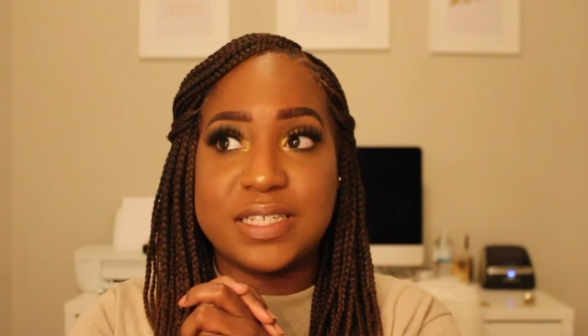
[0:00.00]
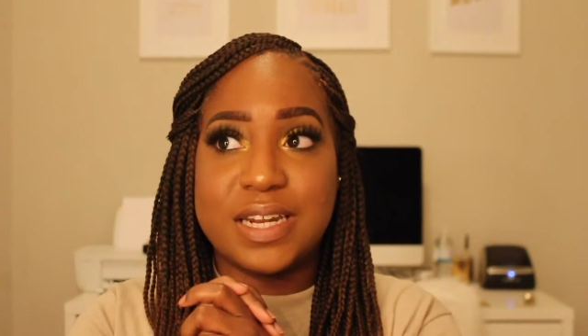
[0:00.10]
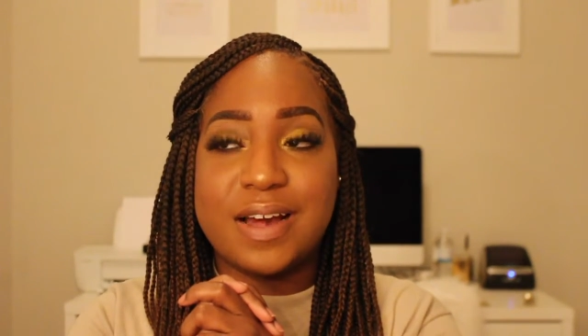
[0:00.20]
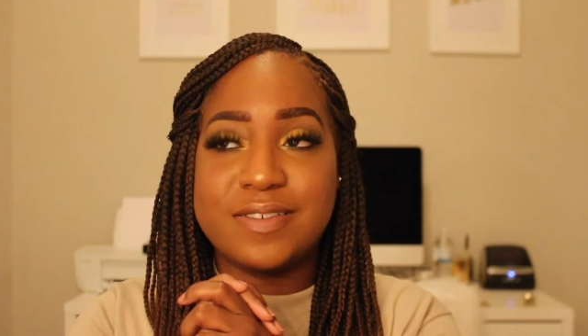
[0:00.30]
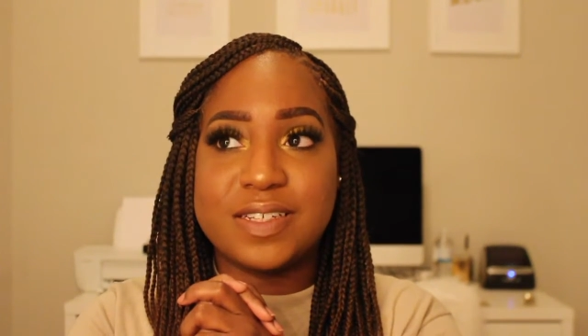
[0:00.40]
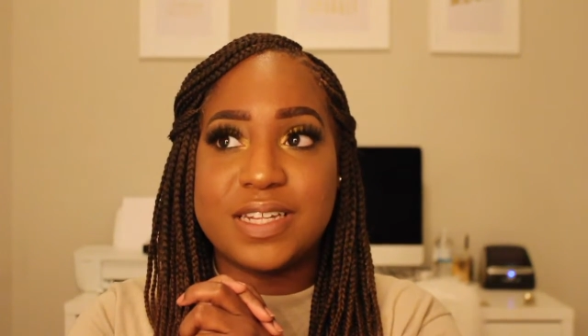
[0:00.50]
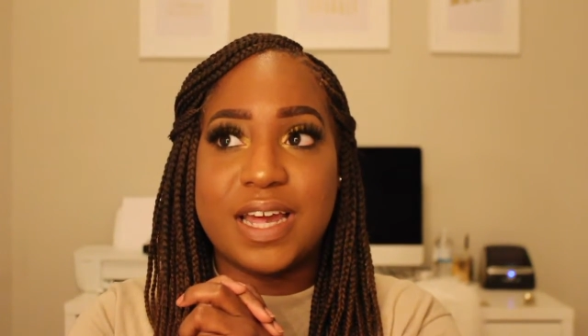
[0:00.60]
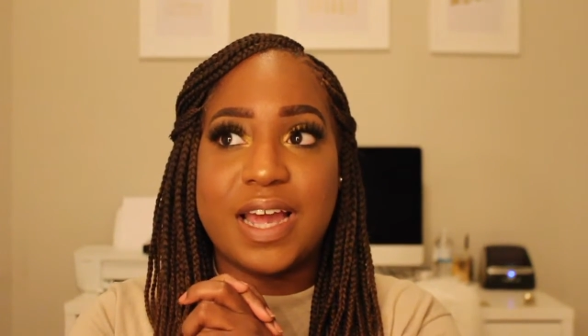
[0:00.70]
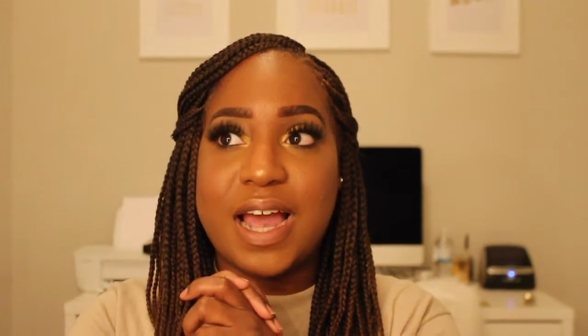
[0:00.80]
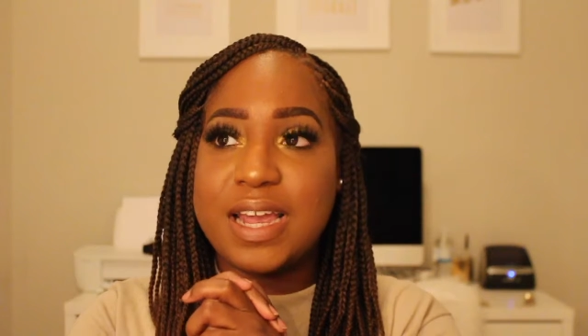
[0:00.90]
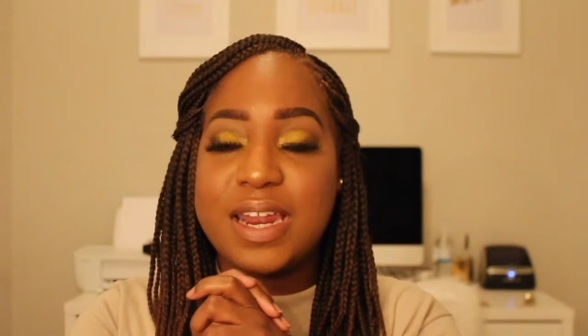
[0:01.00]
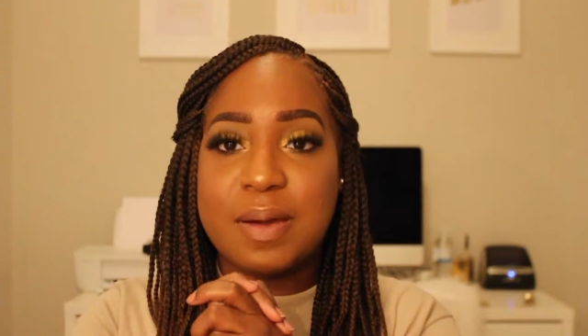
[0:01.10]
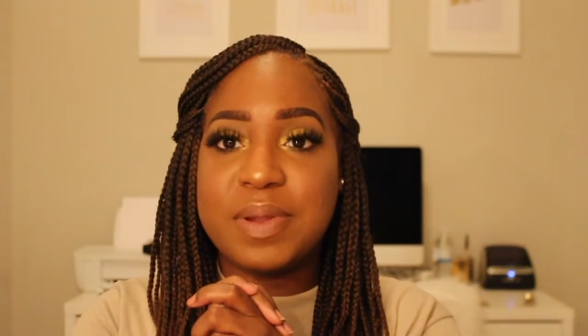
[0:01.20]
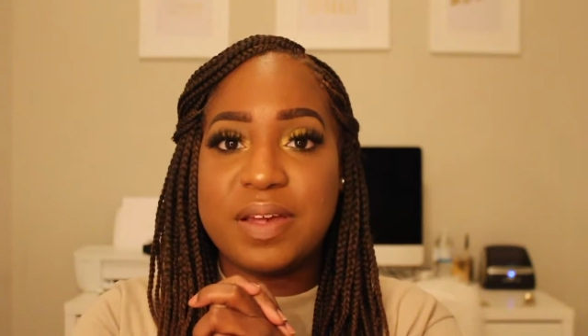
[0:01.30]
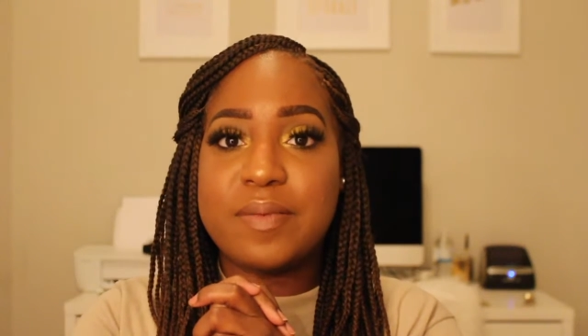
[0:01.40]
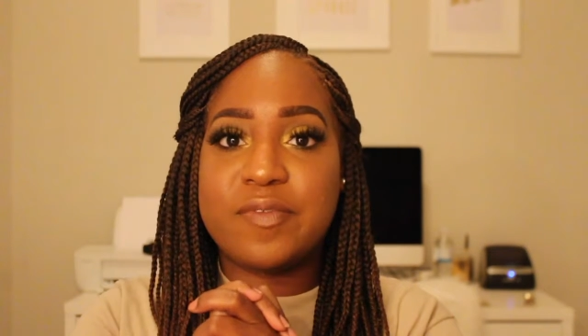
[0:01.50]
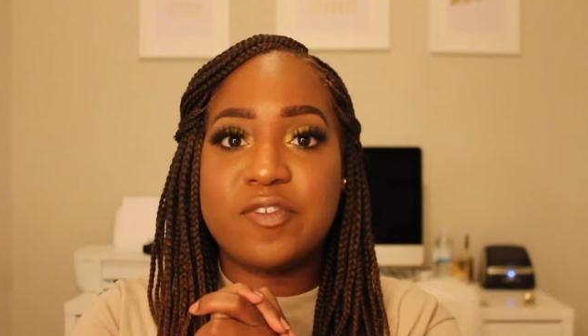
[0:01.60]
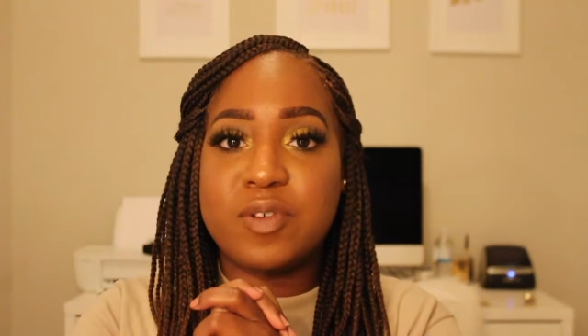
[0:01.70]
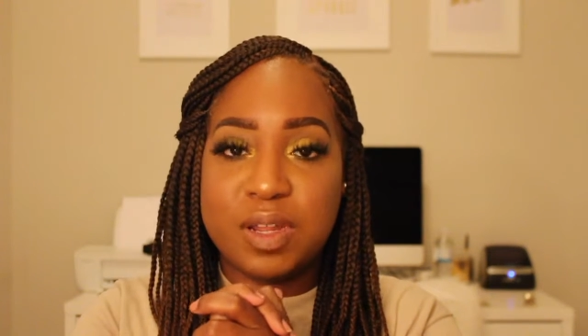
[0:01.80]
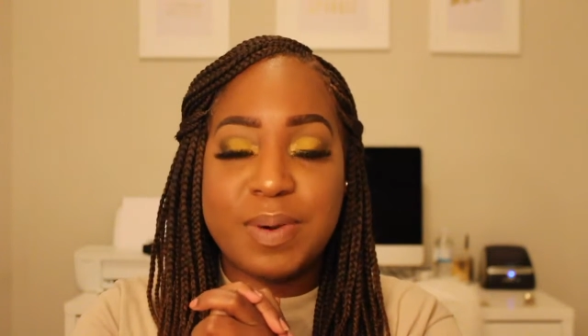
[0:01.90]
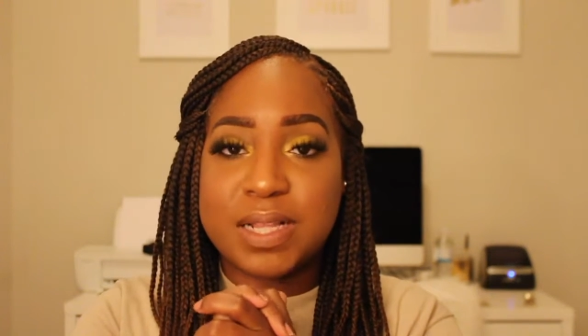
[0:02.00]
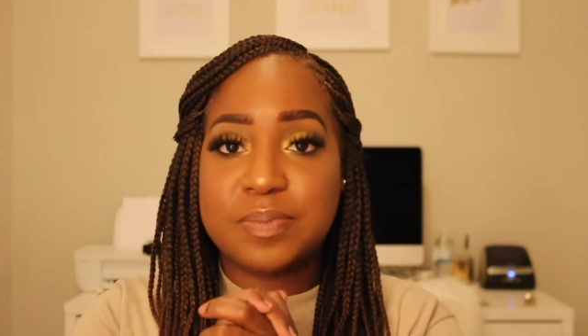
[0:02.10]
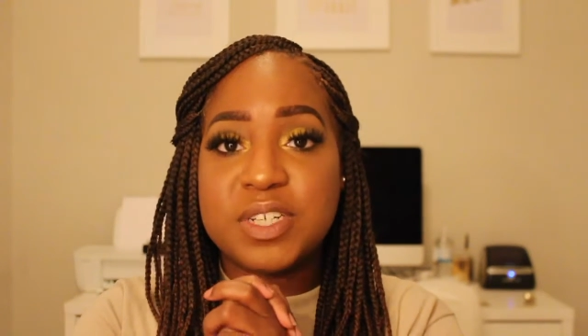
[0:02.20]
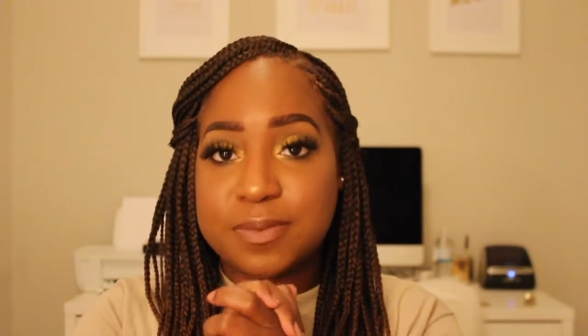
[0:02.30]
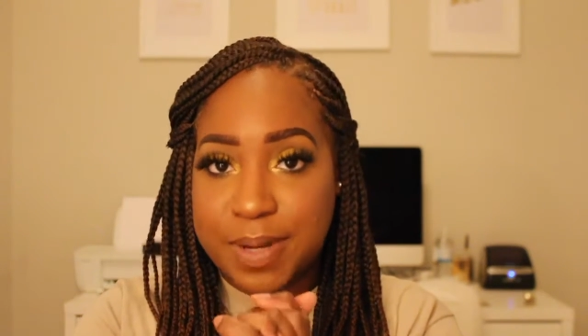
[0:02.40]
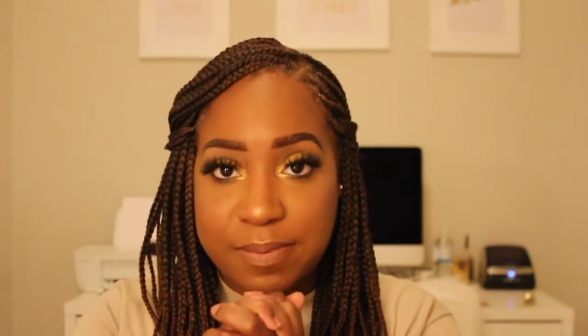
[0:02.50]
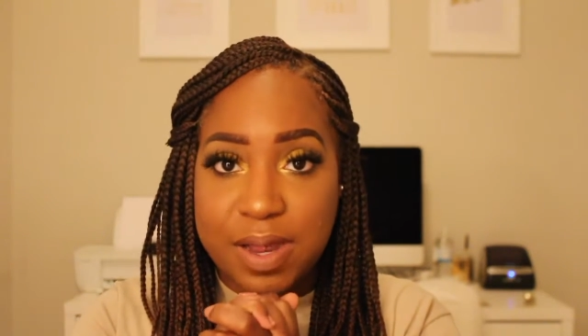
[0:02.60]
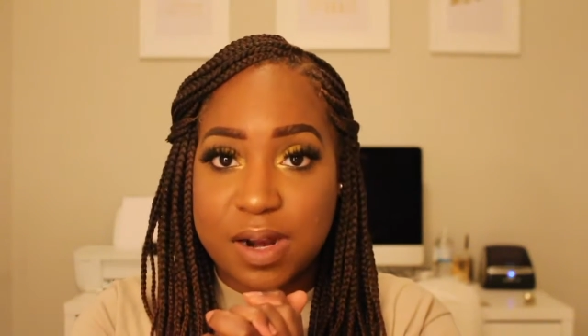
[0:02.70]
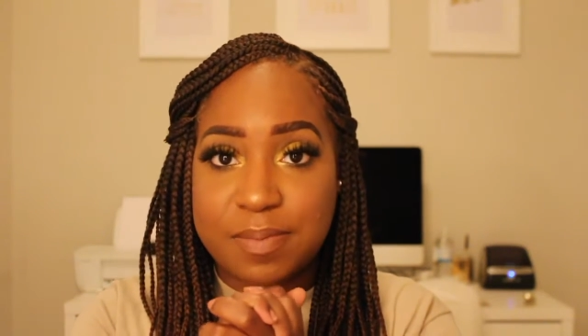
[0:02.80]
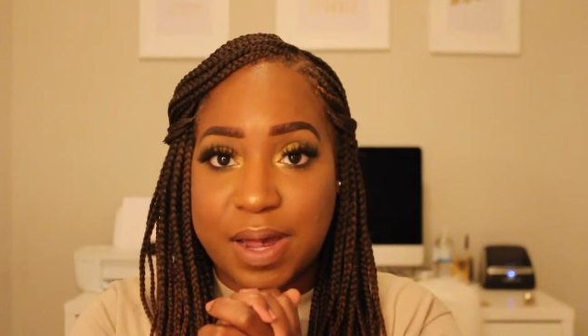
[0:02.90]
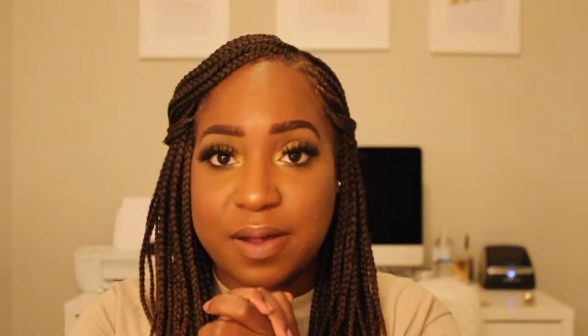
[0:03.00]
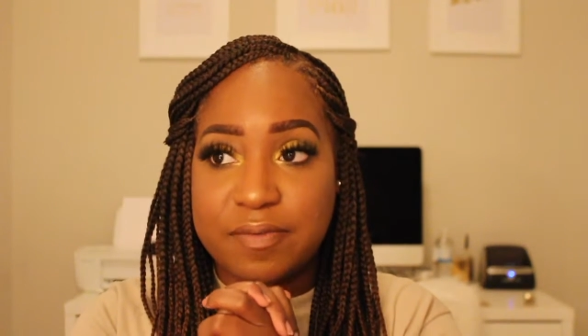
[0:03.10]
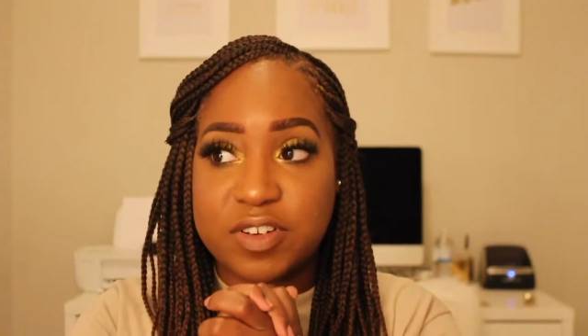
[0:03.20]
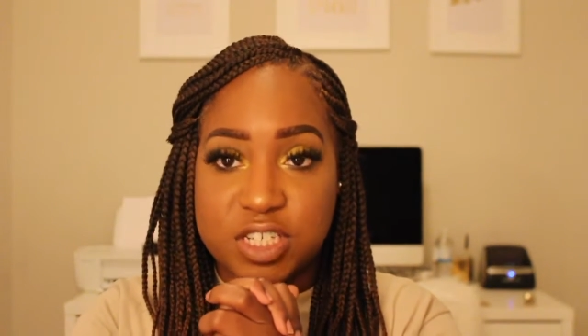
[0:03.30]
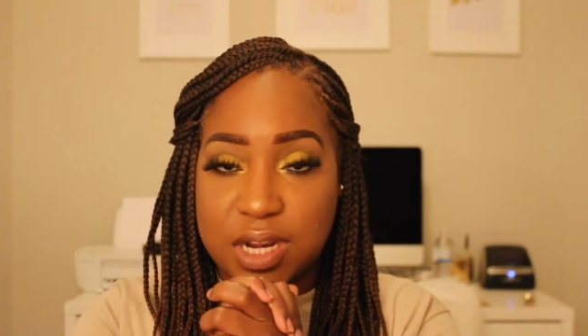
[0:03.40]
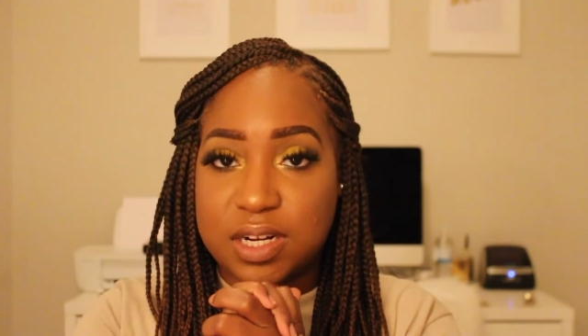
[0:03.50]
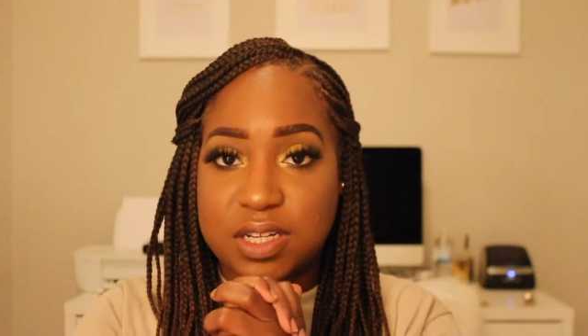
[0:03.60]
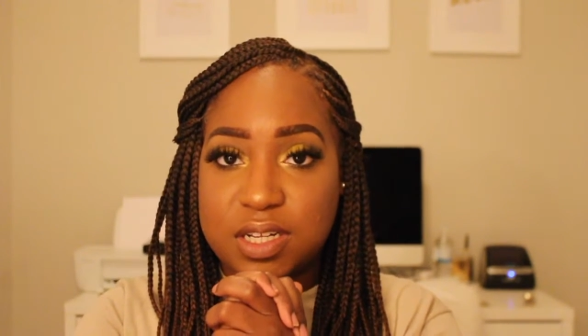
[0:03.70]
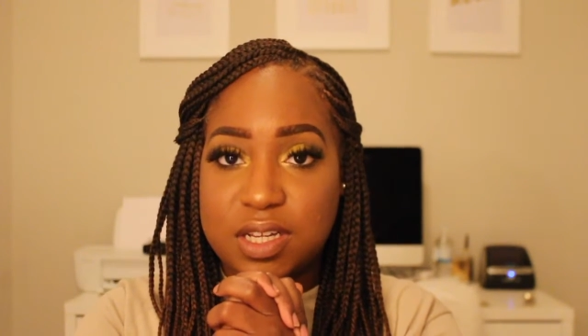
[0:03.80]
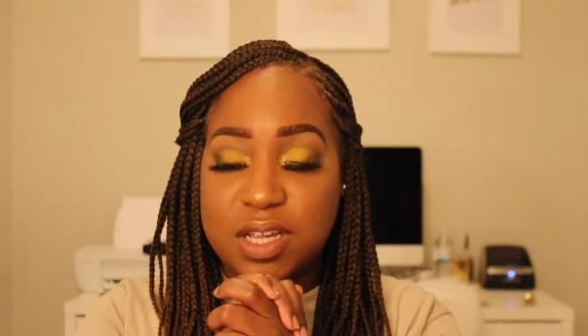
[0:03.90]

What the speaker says: And I was just like, I cannot believe I'm really about to push a baby out of my vagina.